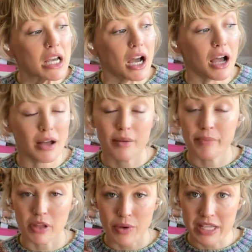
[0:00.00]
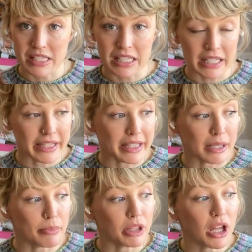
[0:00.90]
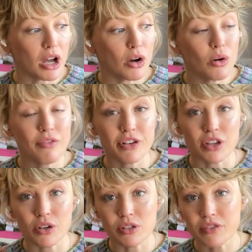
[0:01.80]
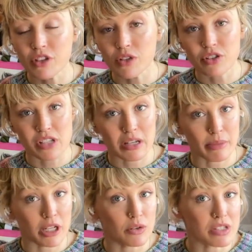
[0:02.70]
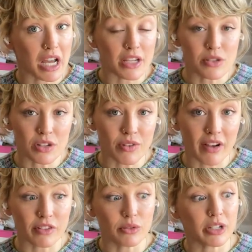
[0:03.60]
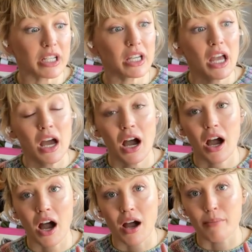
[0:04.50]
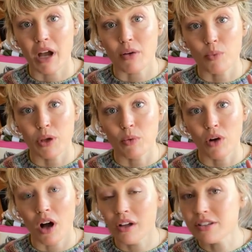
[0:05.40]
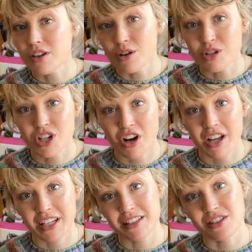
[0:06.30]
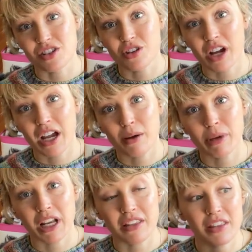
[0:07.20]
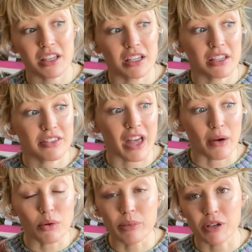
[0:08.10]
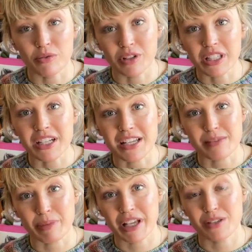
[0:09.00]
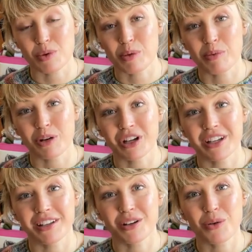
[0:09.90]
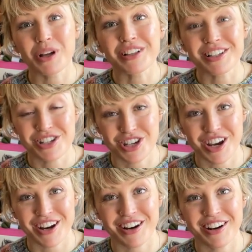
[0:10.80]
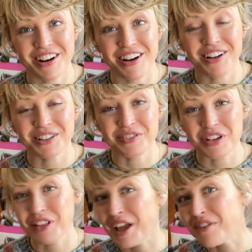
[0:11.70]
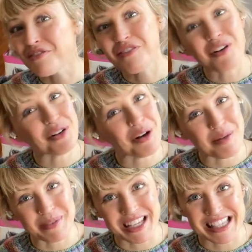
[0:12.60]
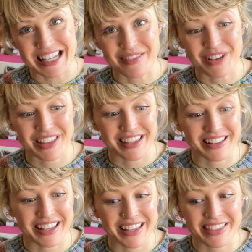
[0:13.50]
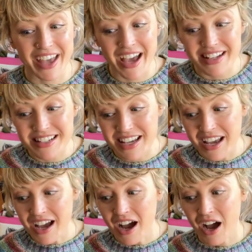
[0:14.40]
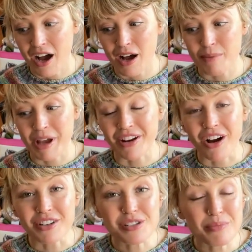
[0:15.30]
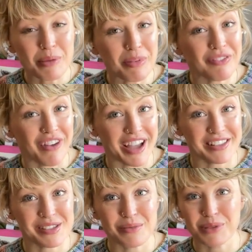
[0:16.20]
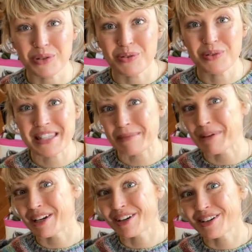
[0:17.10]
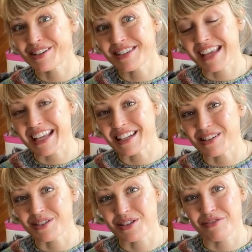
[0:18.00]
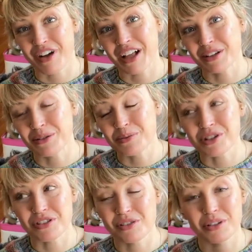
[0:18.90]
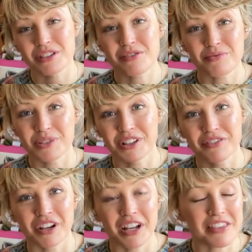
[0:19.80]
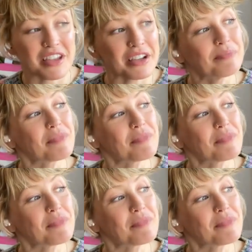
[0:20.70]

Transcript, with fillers: Um, otherwise, click the link below. For those of you, if there's anybody who's not using Ravelry, um, we will also share on Instagram, and I think that will be a really nice place where people can quickly share all of their like photo updates and everything like that. Um, and also maybe find some new spinners and knitters to follow, which is always really fun, I think.